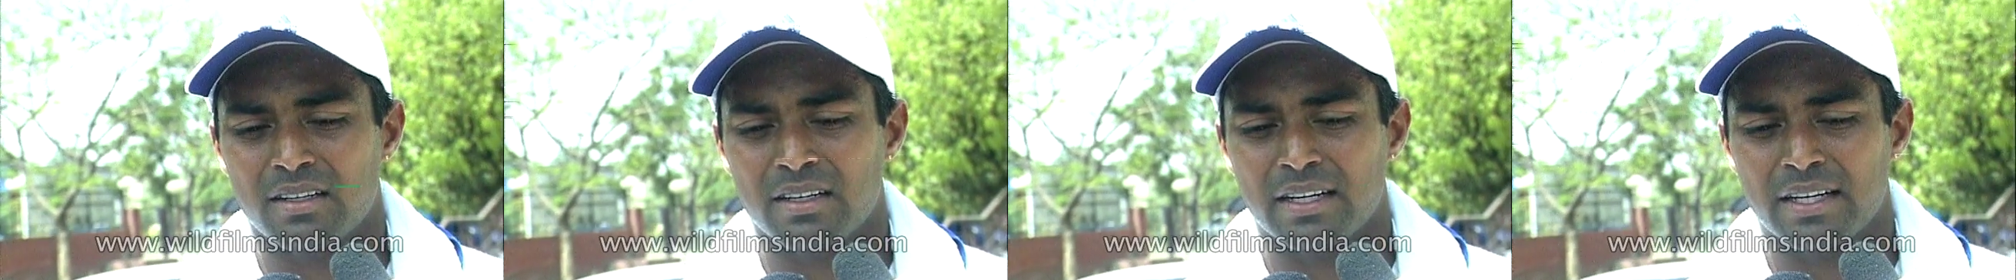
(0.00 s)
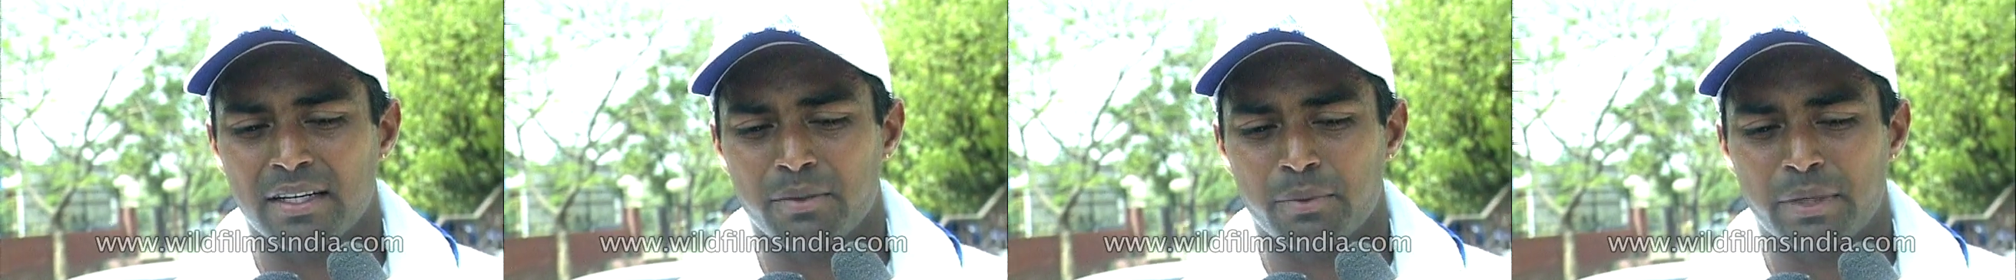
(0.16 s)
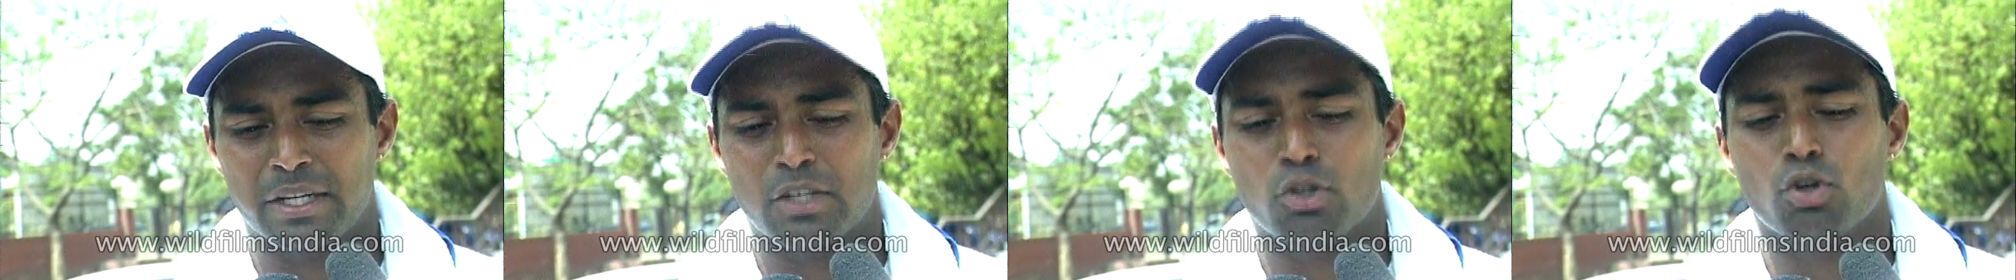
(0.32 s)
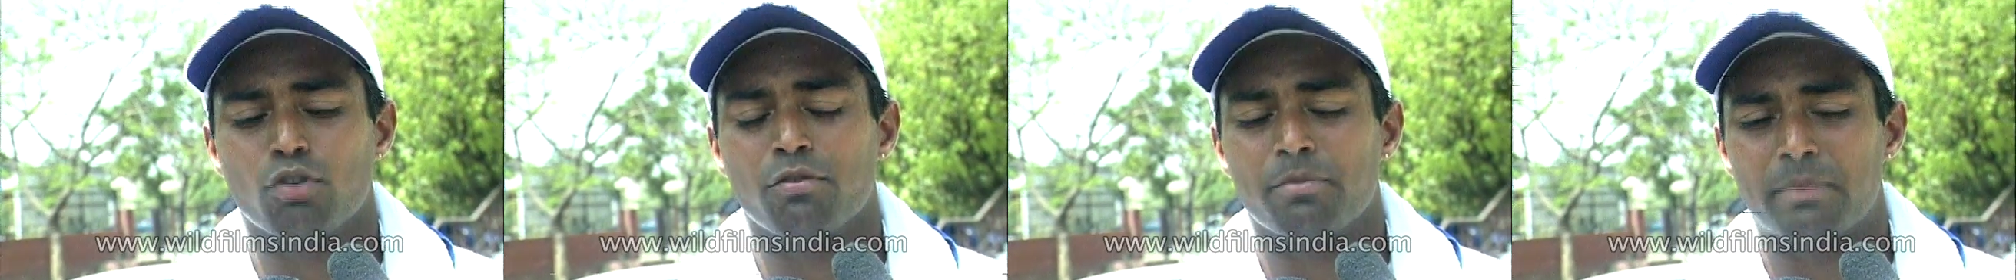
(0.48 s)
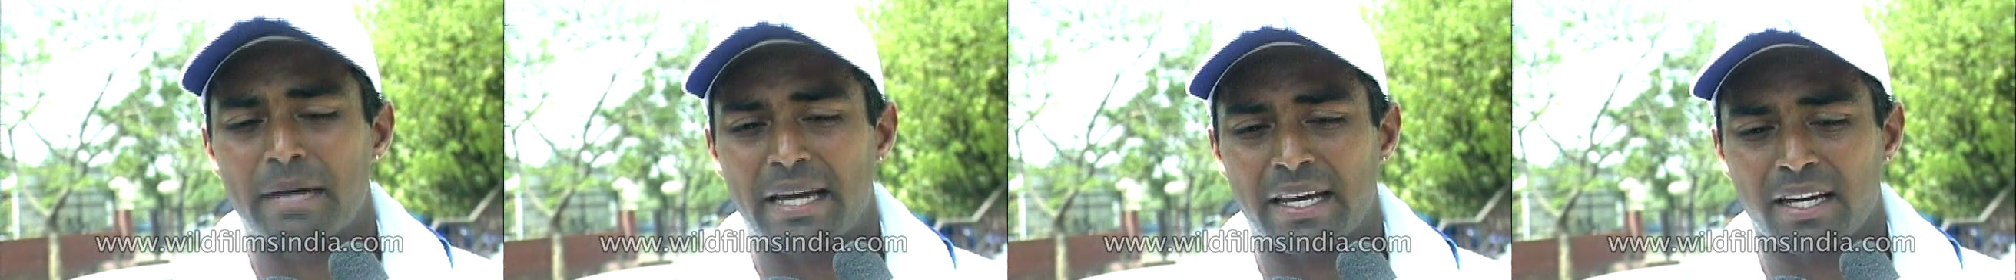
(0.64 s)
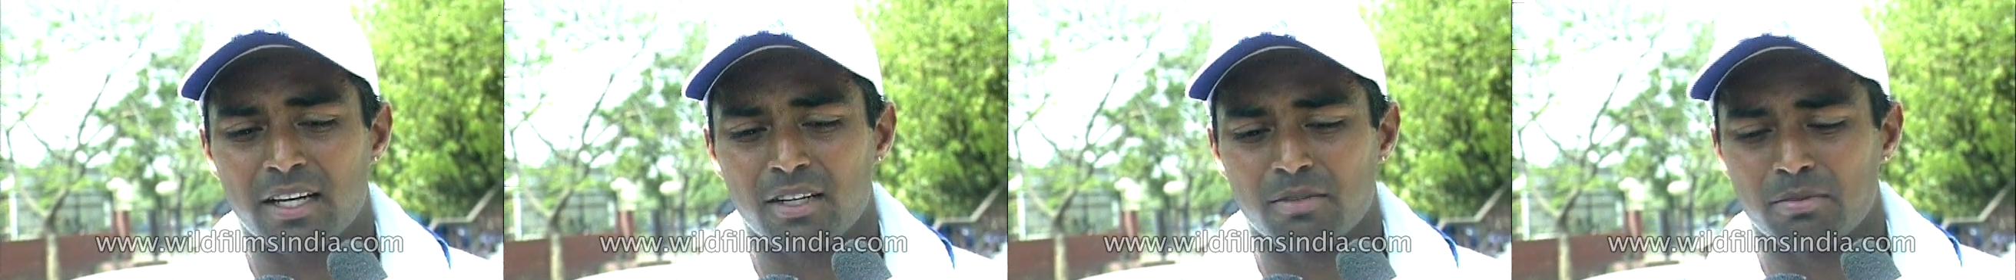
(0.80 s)
I went over
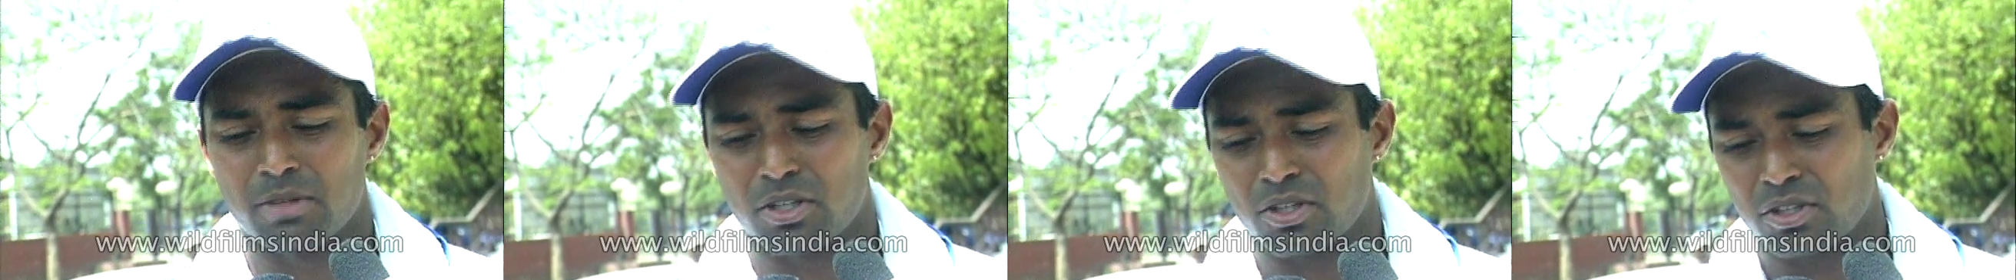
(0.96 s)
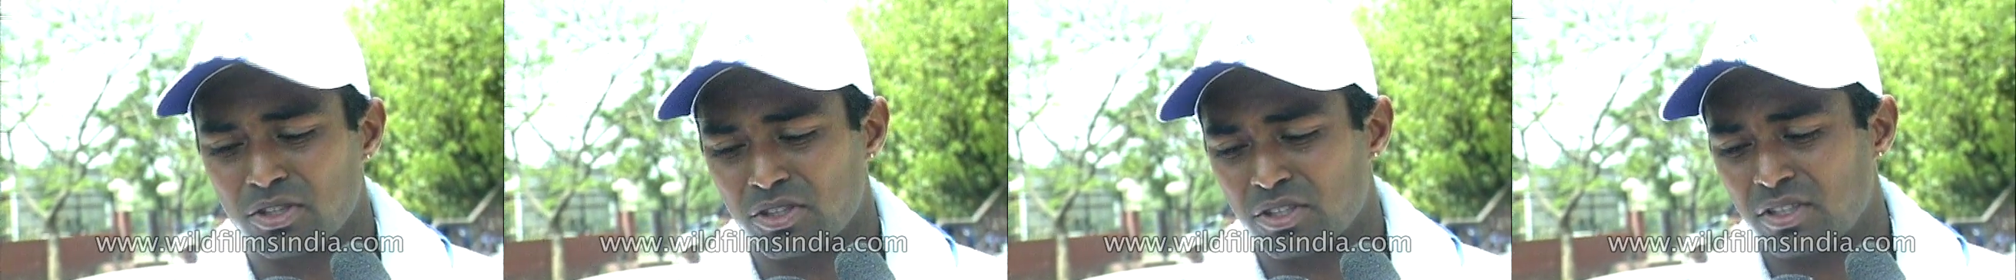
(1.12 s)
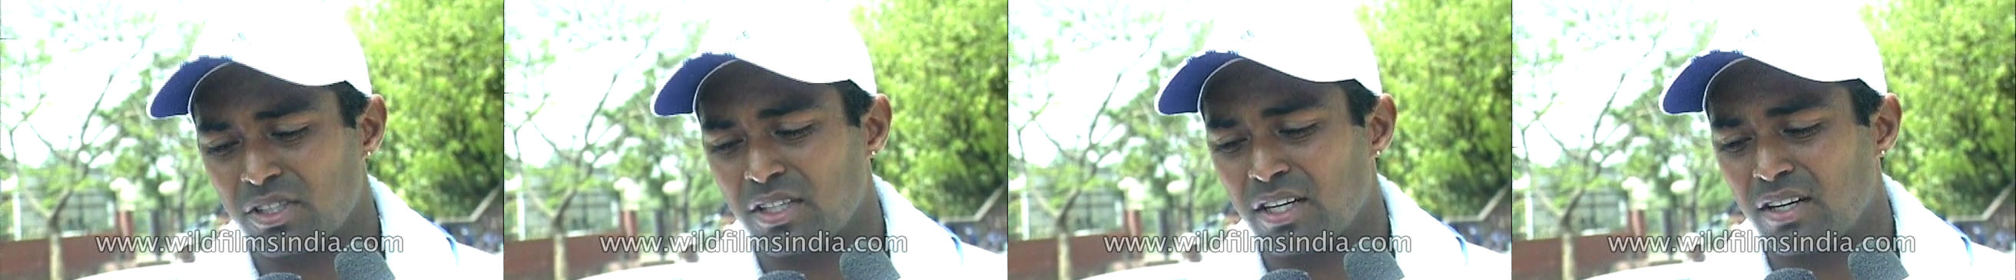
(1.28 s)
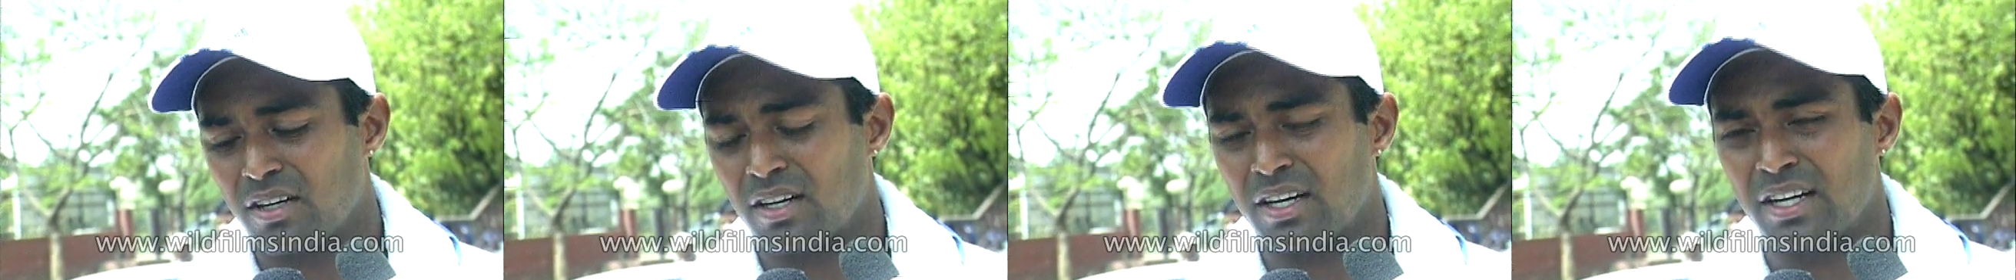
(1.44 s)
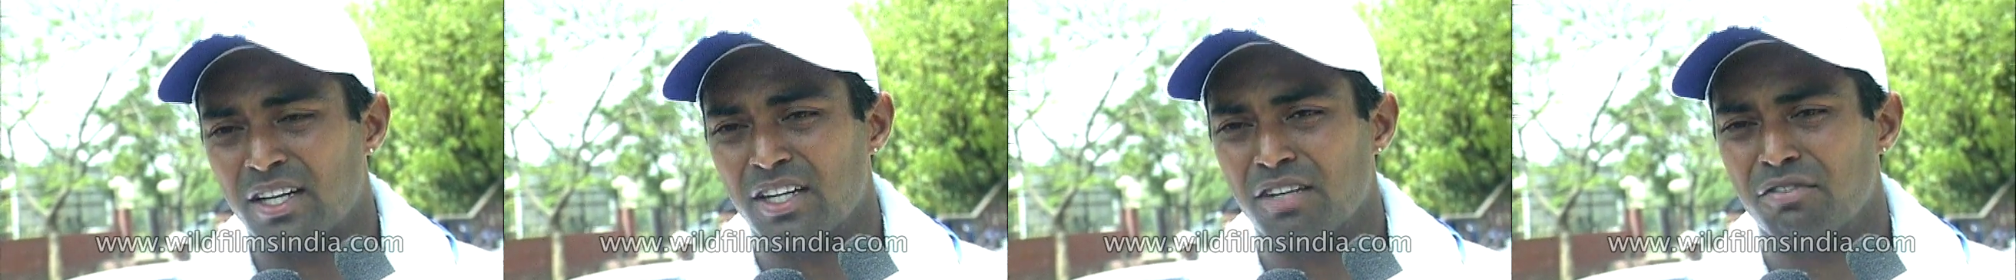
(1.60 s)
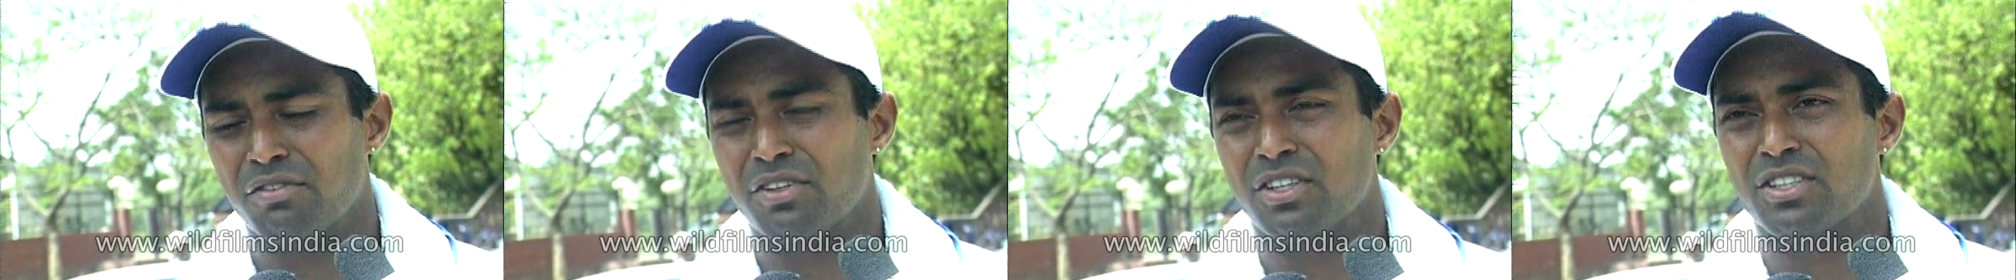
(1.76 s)
my ankle because of the
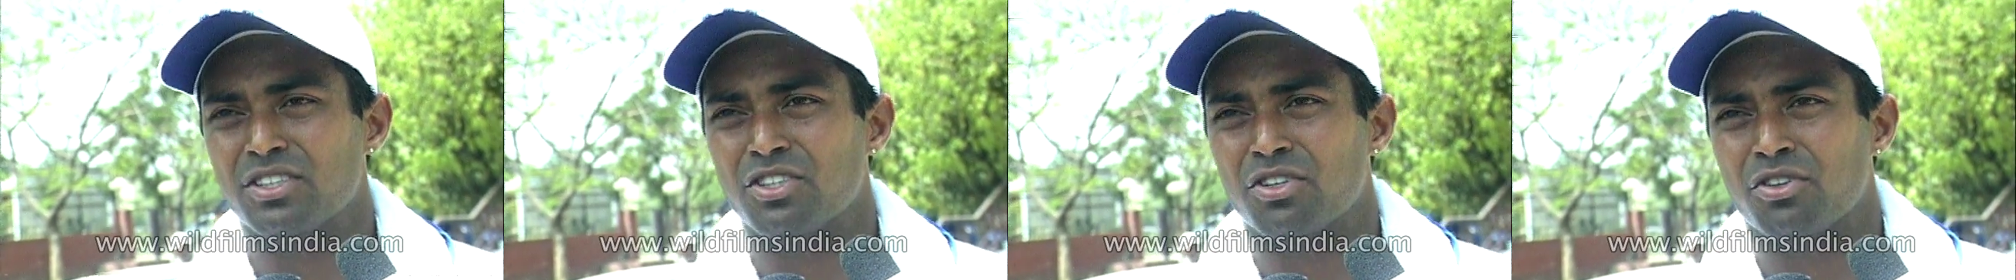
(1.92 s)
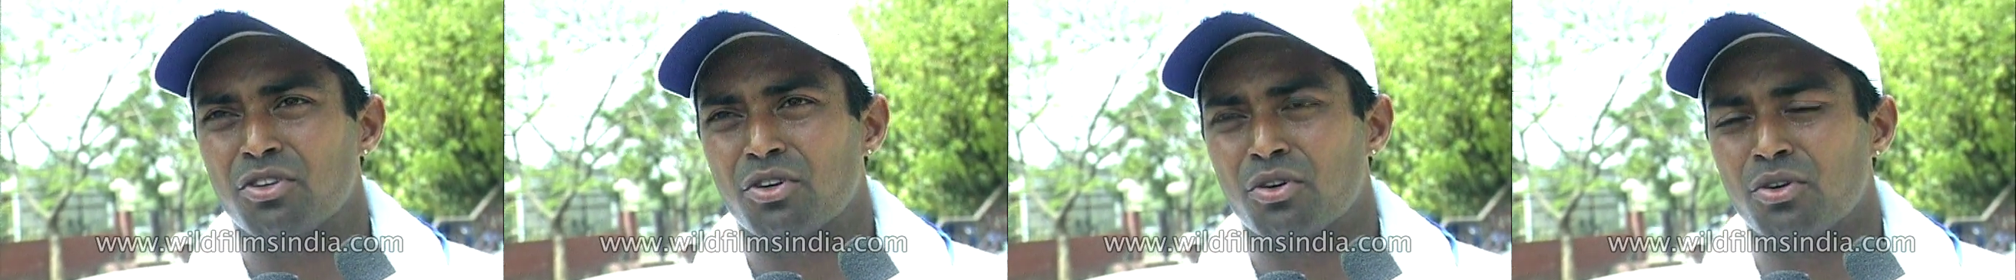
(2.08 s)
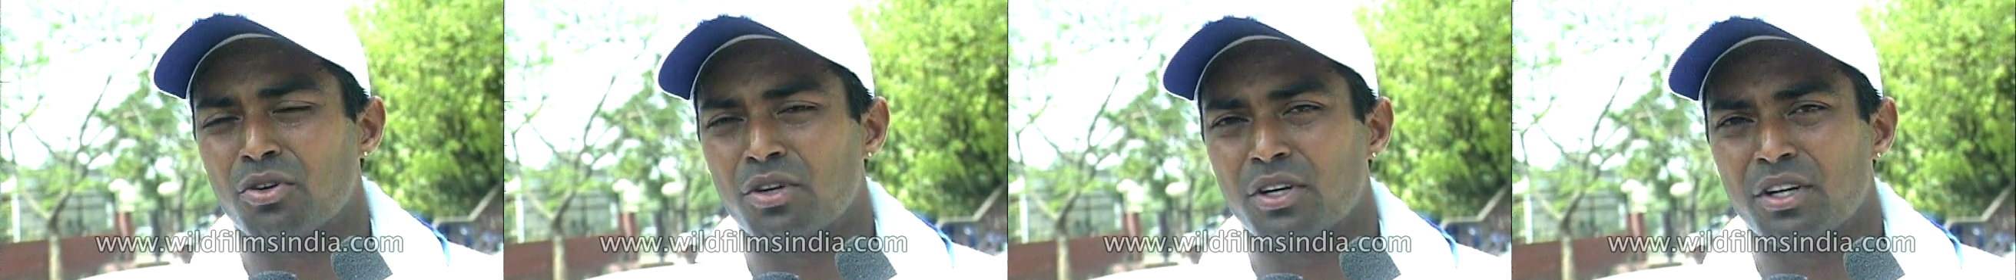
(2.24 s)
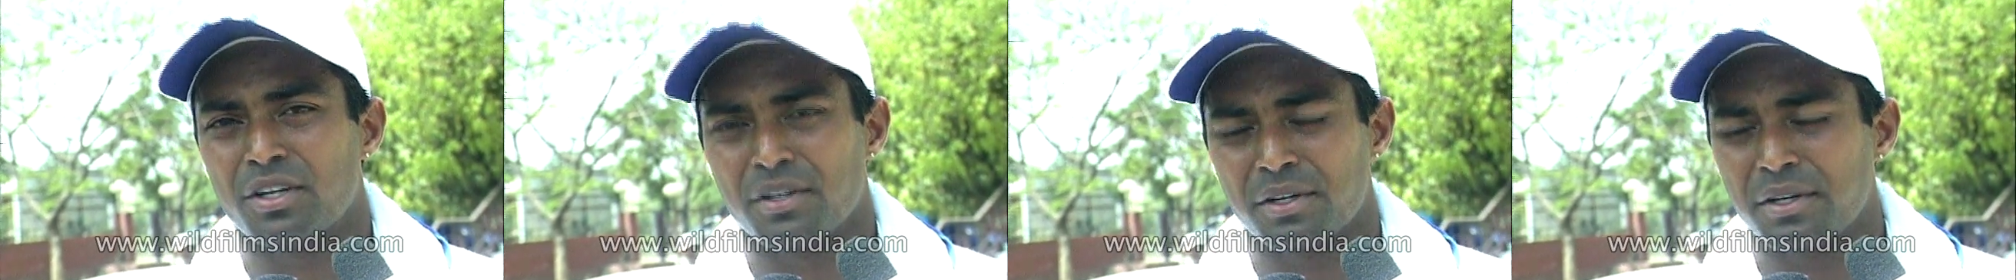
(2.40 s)
unevenness on the court.